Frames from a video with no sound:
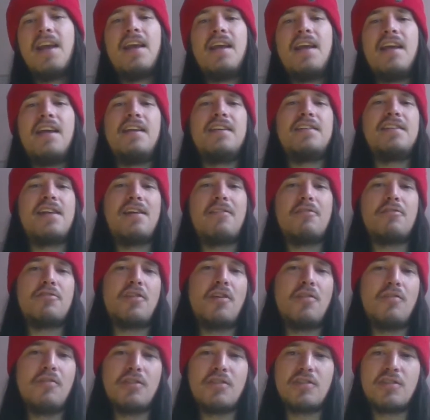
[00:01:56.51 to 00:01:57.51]
he's
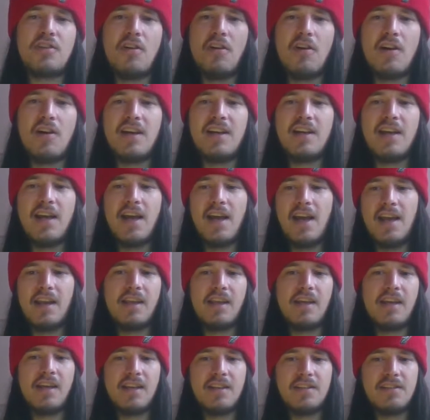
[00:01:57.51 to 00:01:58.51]
Arizona's guy
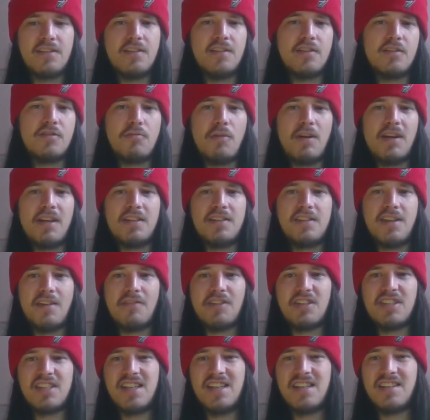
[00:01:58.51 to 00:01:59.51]
heading into the
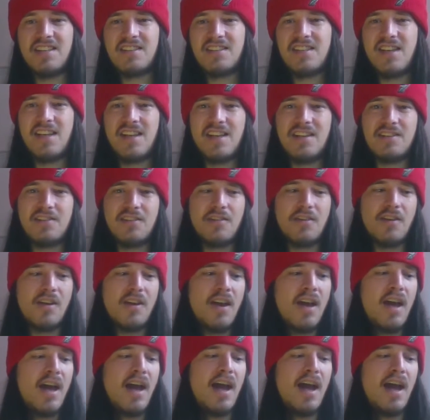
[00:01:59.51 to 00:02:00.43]
2017 season.